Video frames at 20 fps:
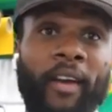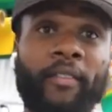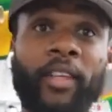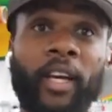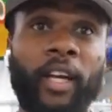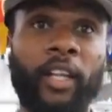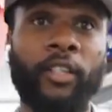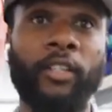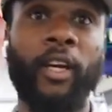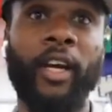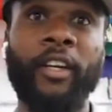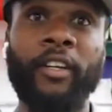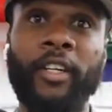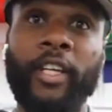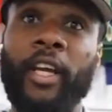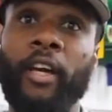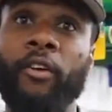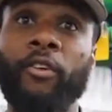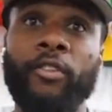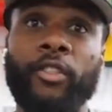have the
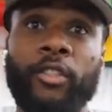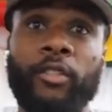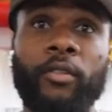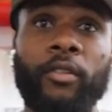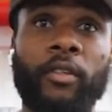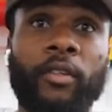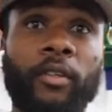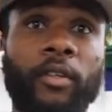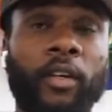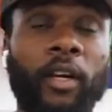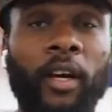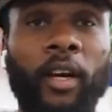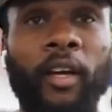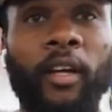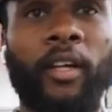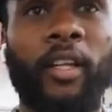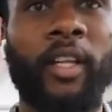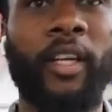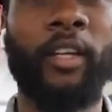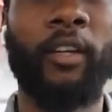undercarriage
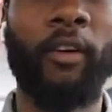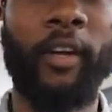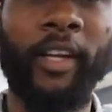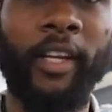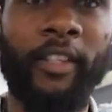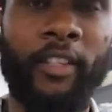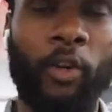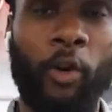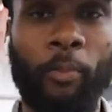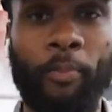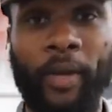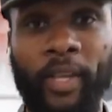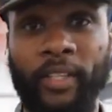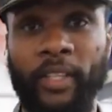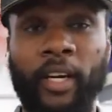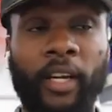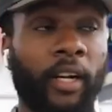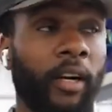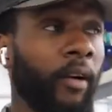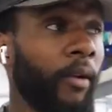cleaner. I need to go
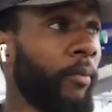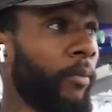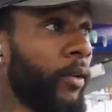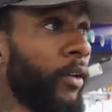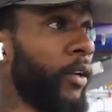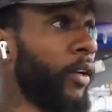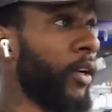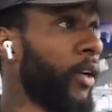pick that up,